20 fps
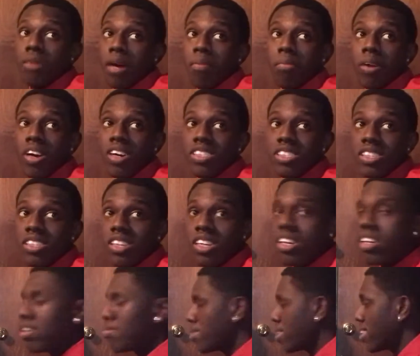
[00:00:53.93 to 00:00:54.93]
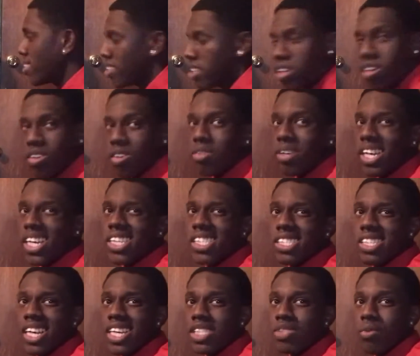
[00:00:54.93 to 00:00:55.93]
boss and all, but no,
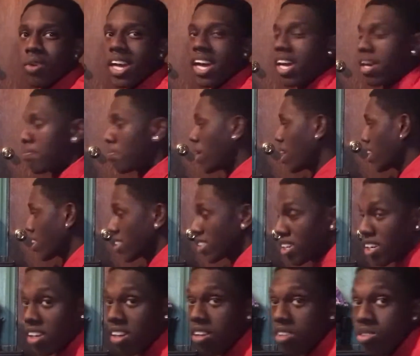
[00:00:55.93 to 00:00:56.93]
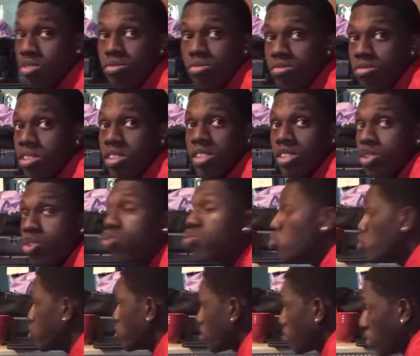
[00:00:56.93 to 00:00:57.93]
that's way out of pocket, dog. You
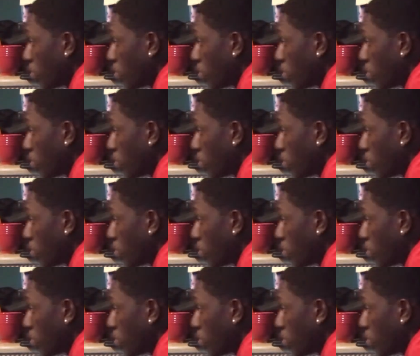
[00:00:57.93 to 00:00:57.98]
tripping